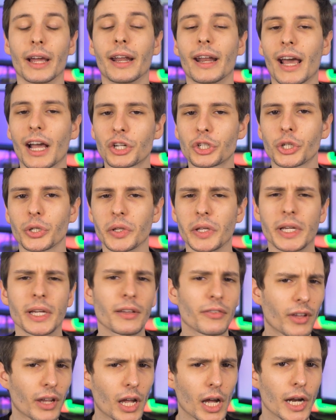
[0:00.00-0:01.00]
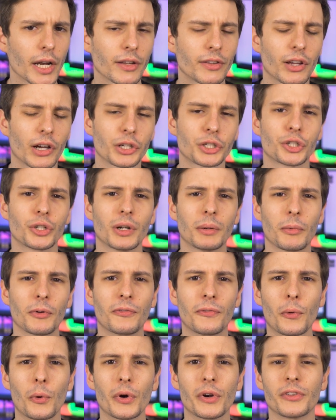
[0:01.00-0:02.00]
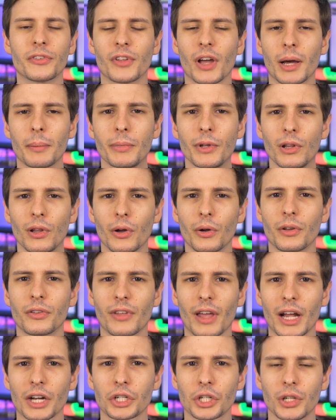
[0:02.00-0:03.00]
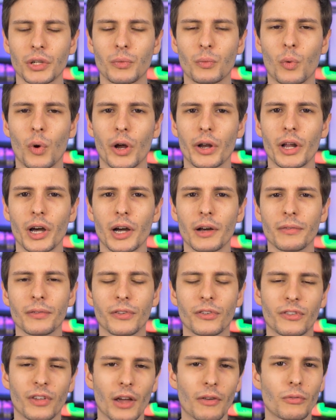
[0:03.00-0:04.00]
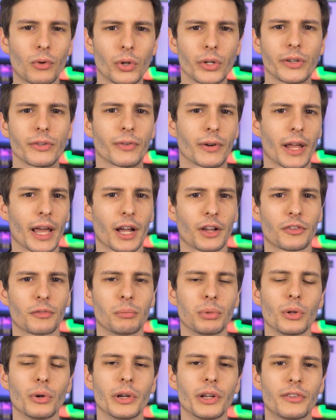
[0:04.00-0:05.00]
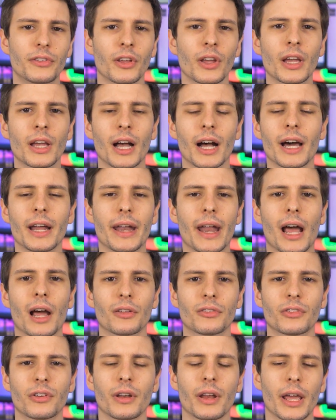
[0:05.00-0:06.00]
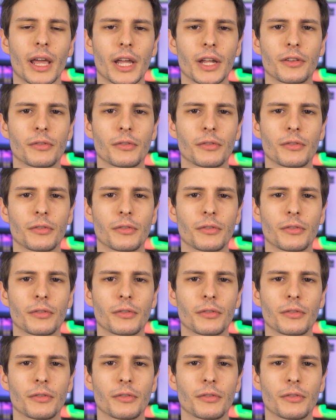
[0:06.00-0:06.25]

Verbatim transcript: And actually, as I kind of touched on before, ZombieLoad is actually one of several different exploits announced today.